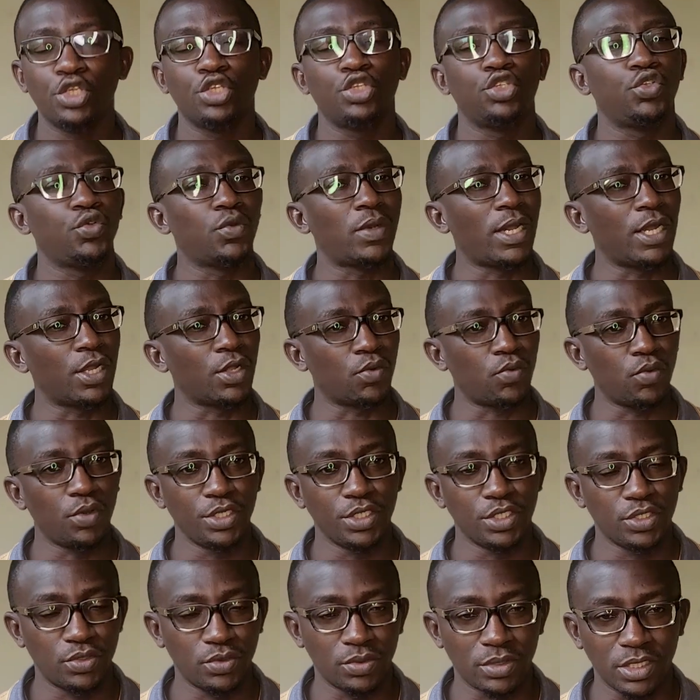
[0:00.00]
You are
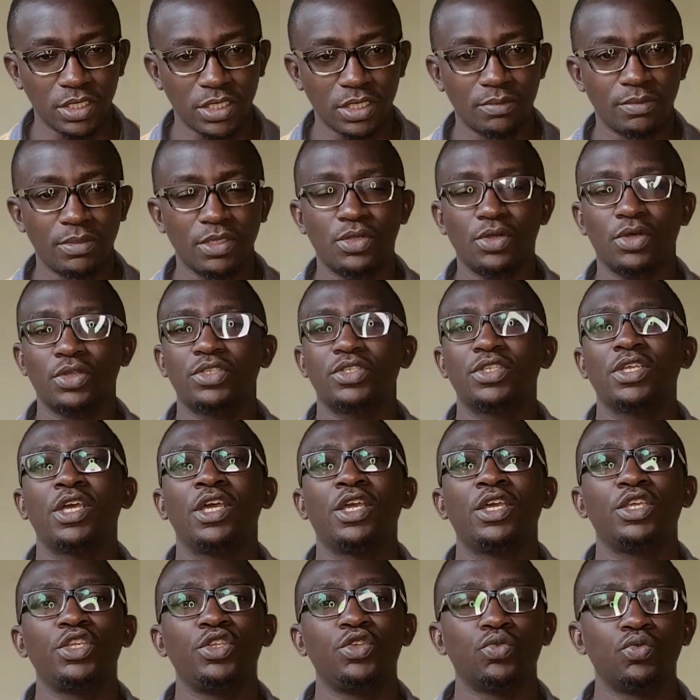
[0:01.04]
going to need it because
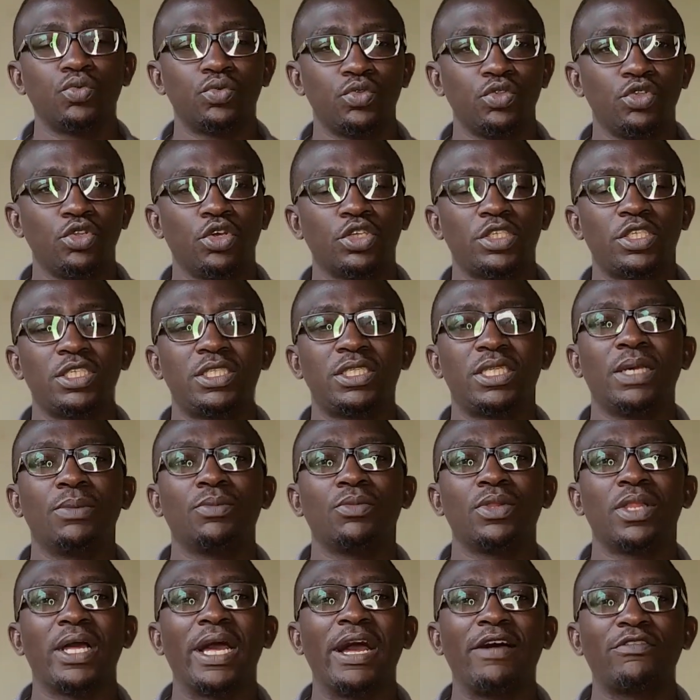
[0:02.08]
your
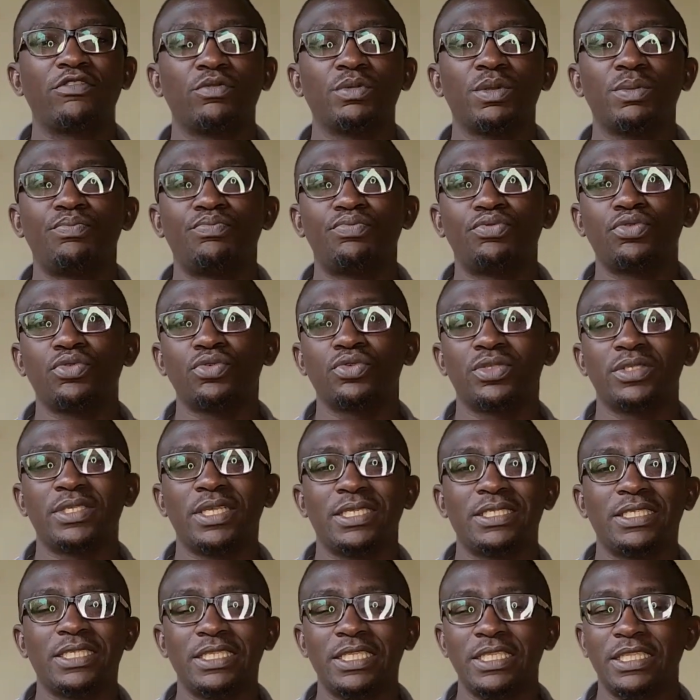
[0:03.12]
system will have to be
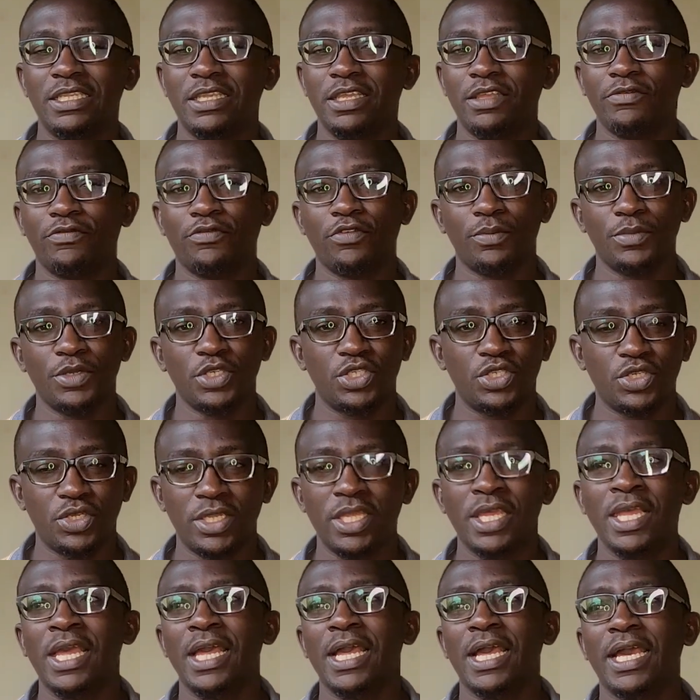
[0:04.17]
processing information,
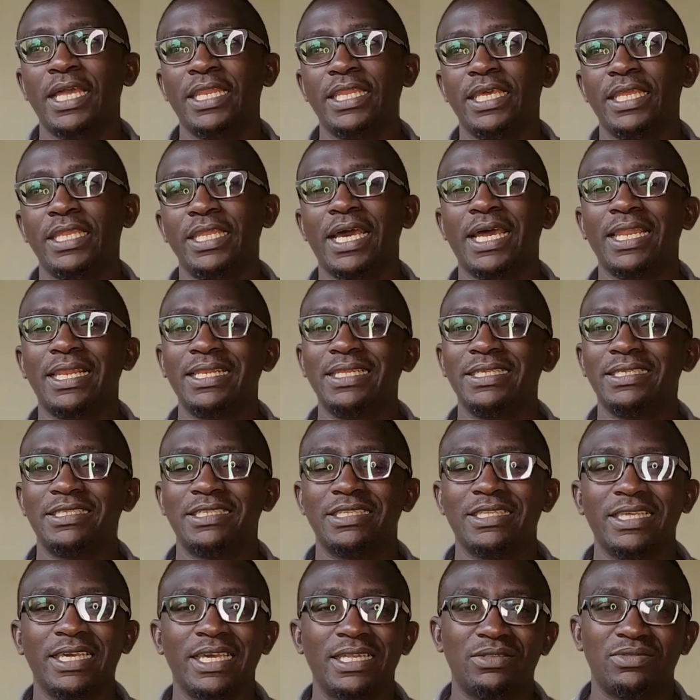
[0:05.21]
and then at
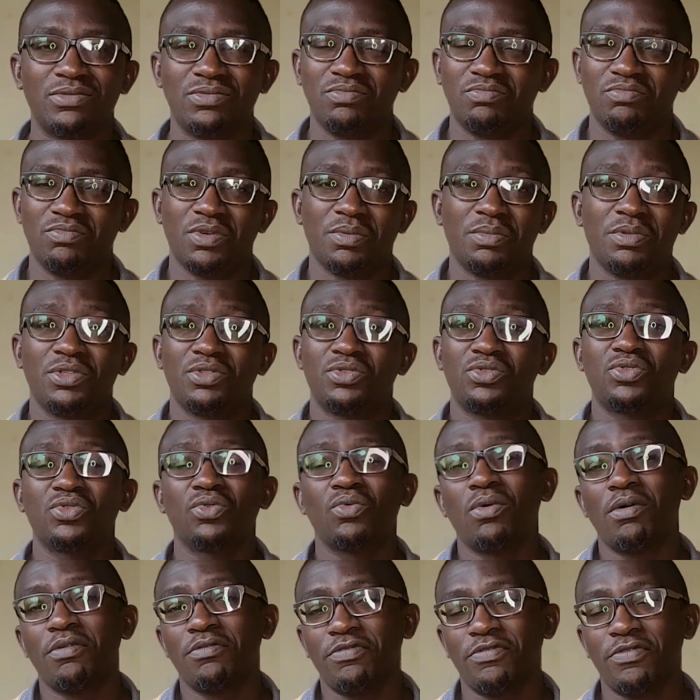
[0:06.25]
least get probably
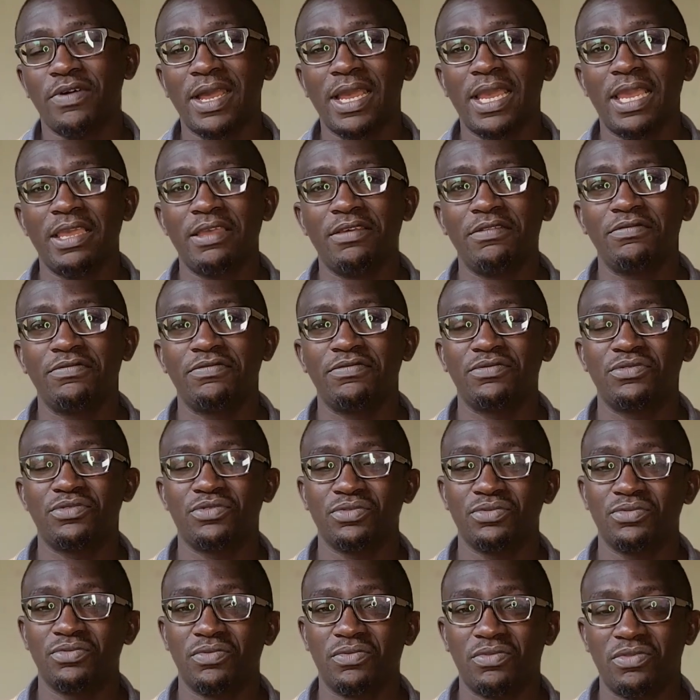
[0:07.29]
215
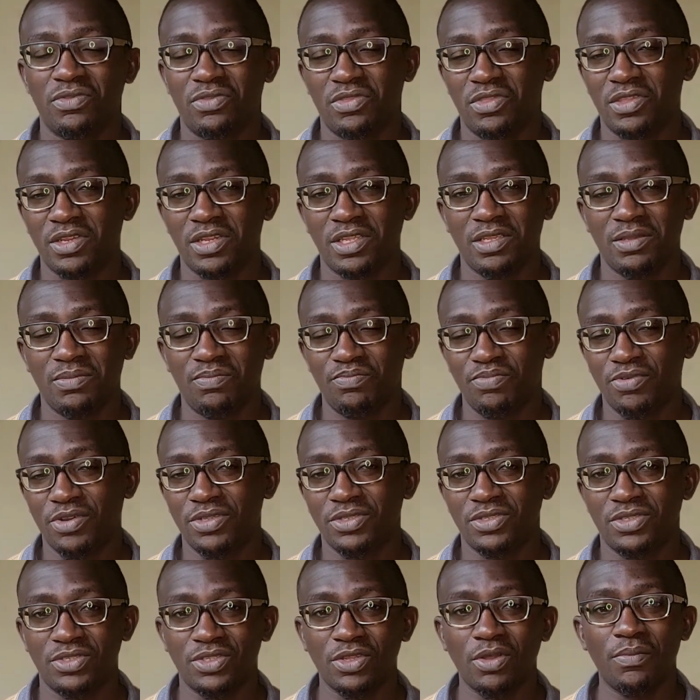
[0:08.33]
to 3
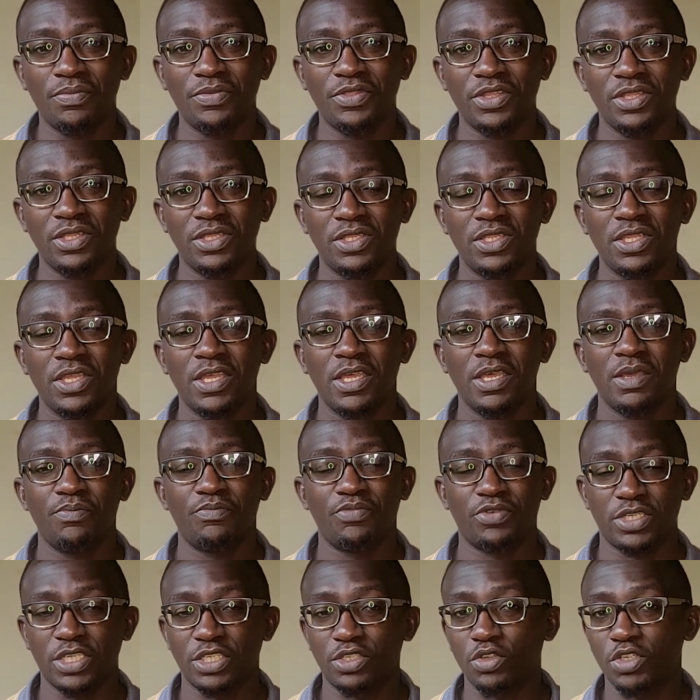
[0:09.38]
point something
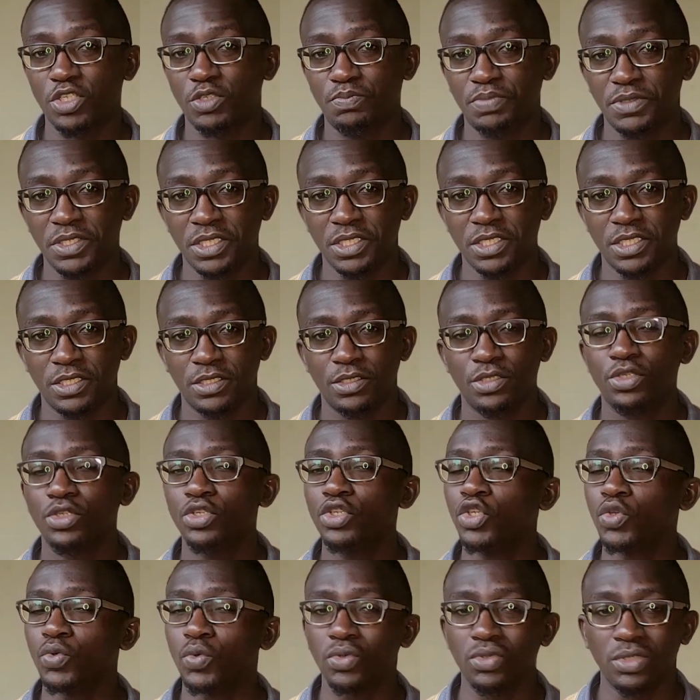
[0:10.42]
processor speed.
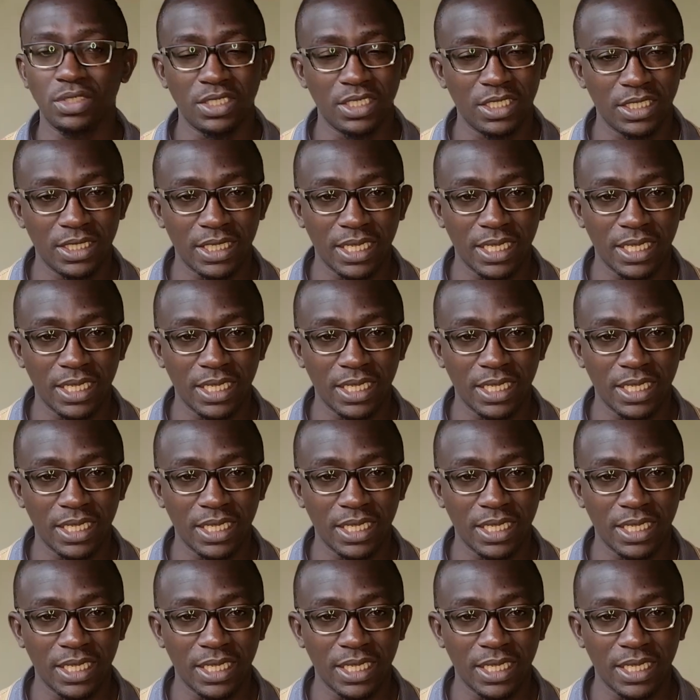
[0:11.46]
You will need